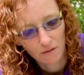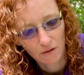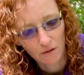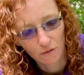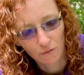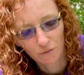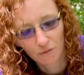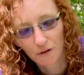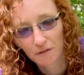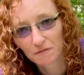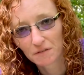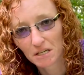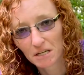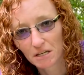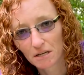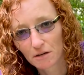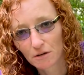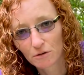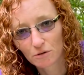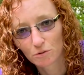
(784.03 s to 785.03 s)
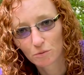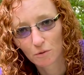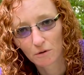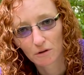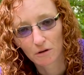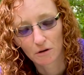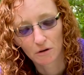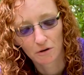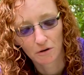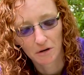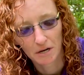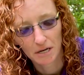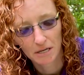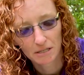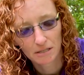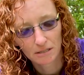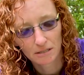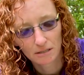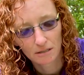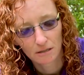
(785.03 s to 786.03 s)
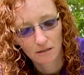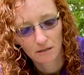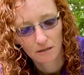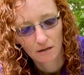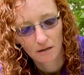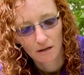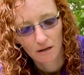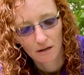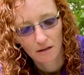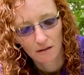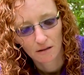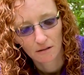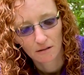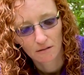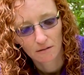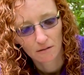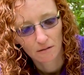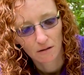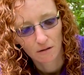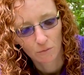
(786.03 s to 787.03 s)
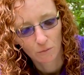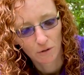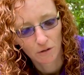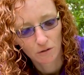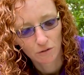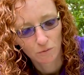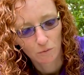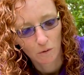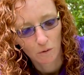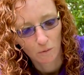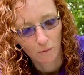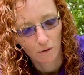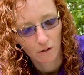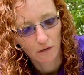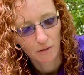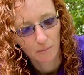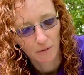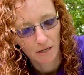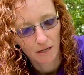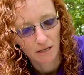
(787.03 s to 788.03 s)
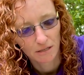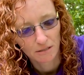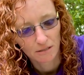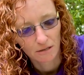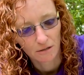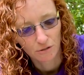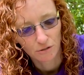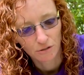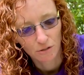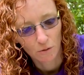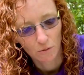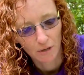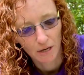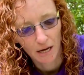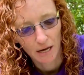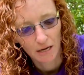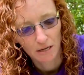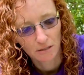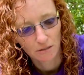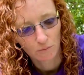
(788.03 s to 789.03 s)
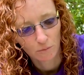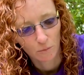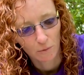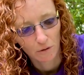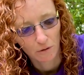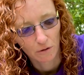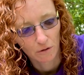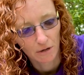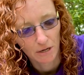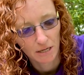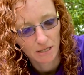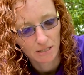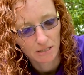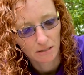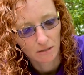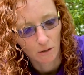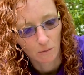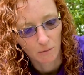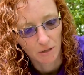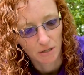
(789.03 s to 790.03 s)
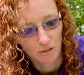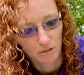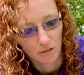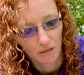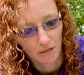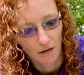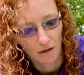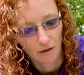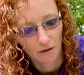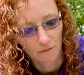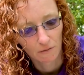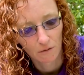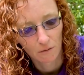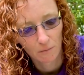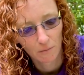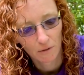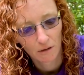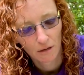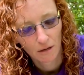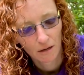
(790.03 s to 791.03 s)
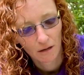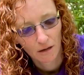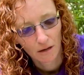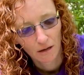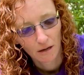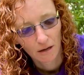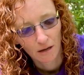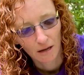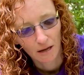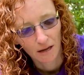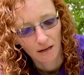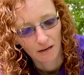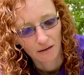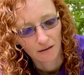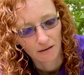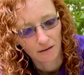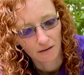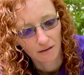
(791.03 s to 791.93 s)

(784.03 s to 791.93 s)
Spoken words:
50 years worth of grease. The reels won't work because they're so caked with grease. Nobody took care of them, and